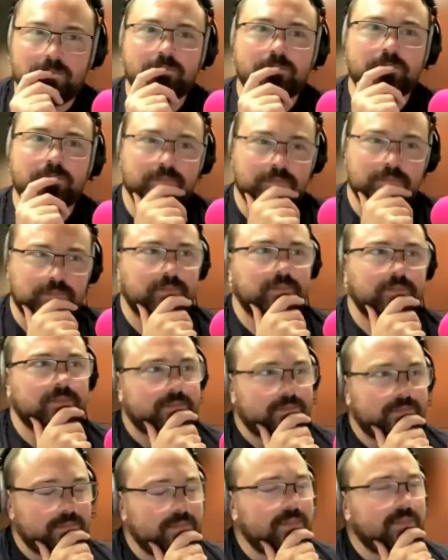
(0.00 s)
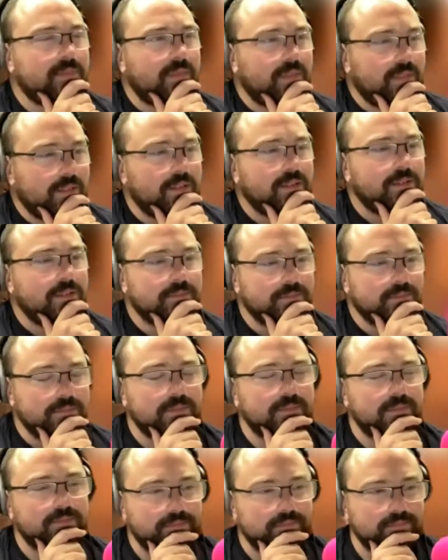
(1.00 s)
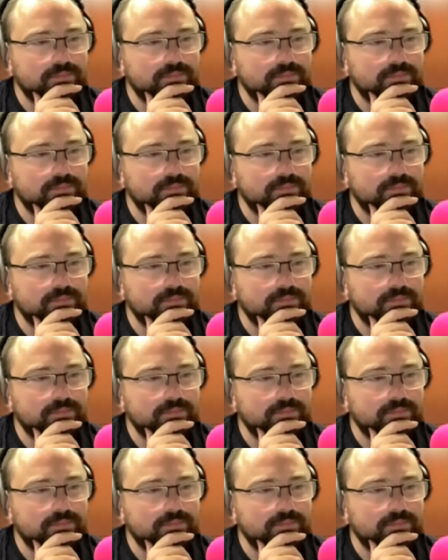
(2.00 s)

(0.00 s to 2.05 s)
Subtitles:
wow, back to it. It feels all